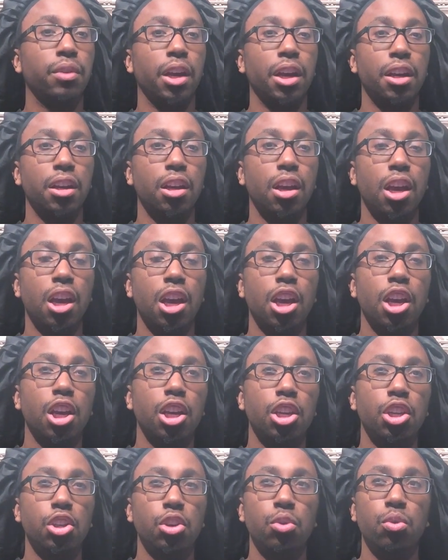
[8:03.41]
Like,
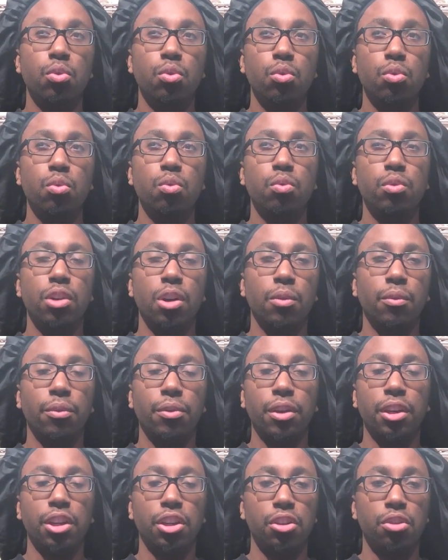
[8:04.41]
you
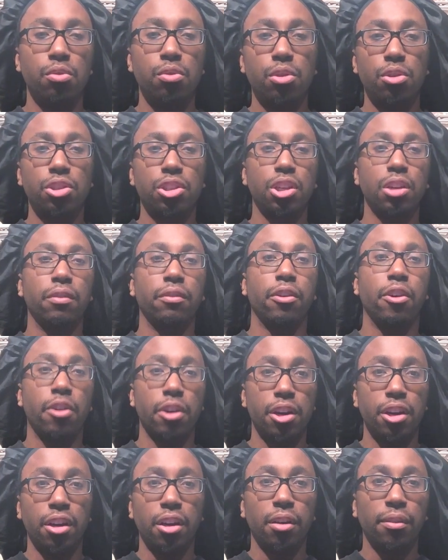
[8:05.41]
don't think you yourself
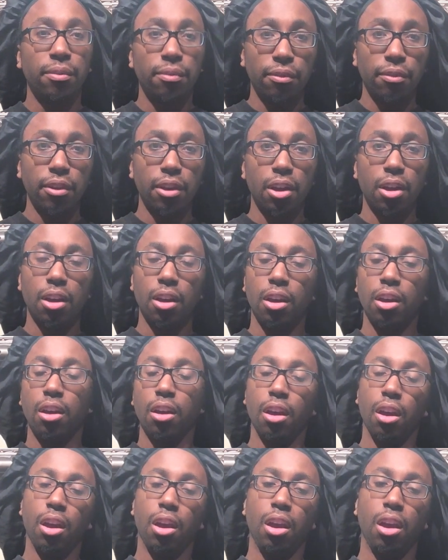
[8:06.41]
are enough.
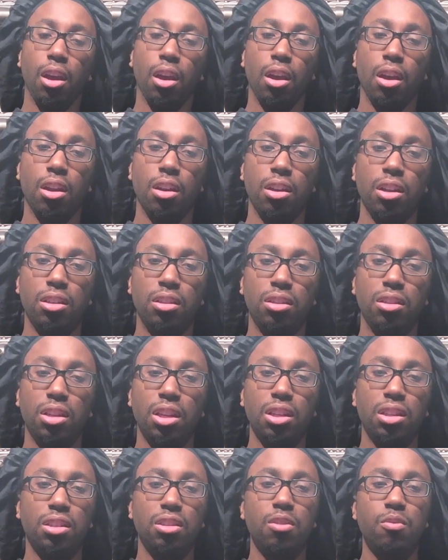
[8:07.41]
And
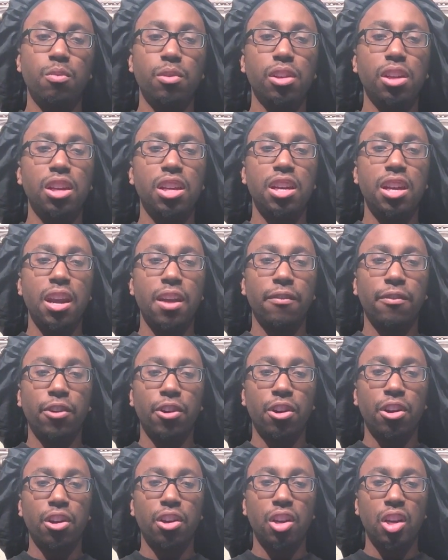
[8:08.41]
it's you're really
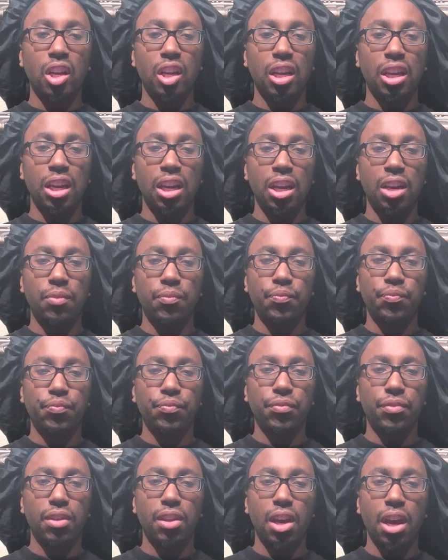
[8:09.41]
never going to get,
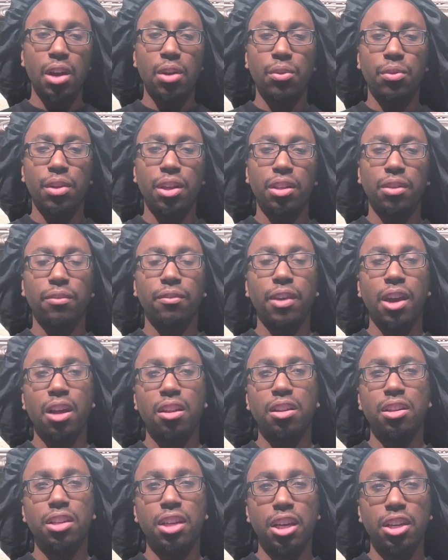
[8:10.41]
I don't think, the
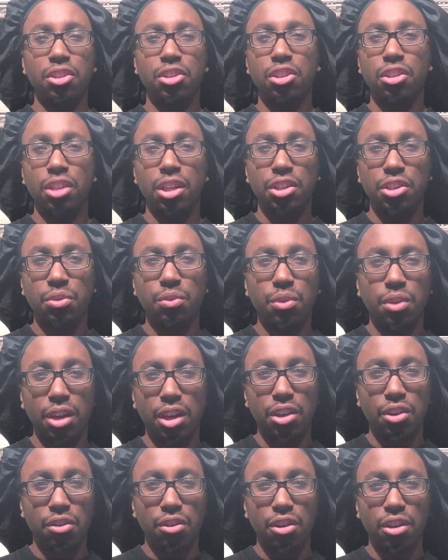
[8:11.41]
validation that you
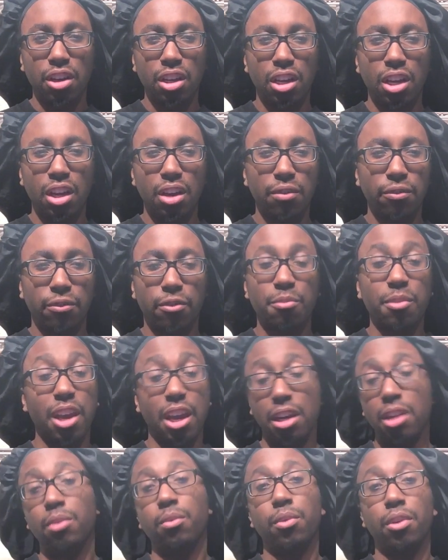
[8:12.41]
think you're going to get from
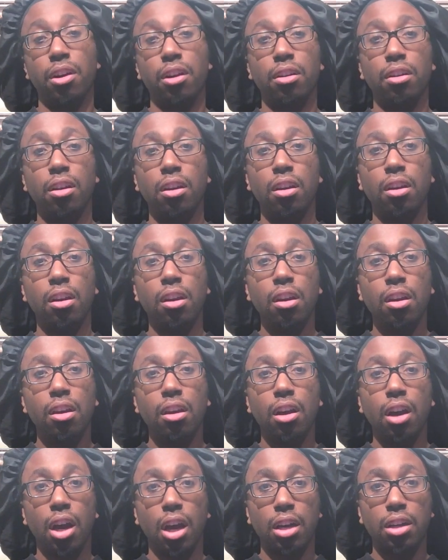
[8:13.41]
anyone,
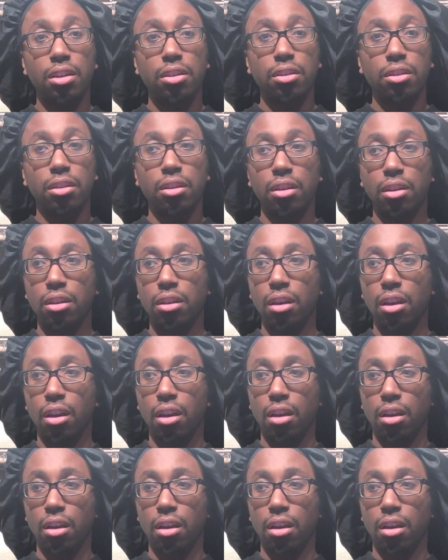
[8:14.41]
honestly.